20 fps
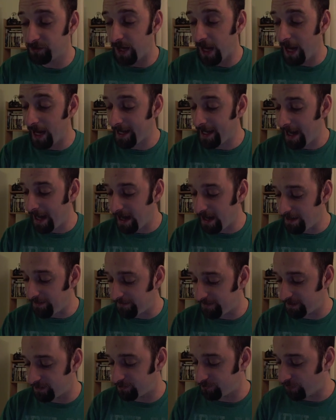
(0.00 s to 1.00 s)
I can't
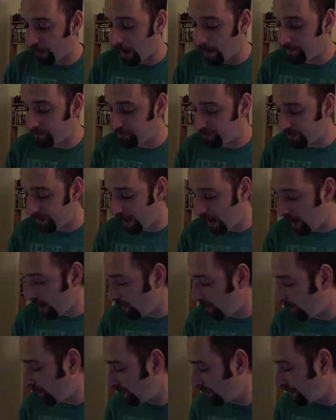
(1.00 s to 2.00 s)
even describe to you
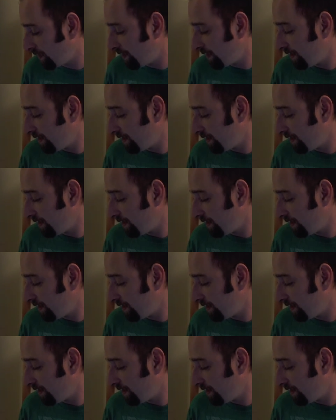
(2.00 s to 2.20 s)
how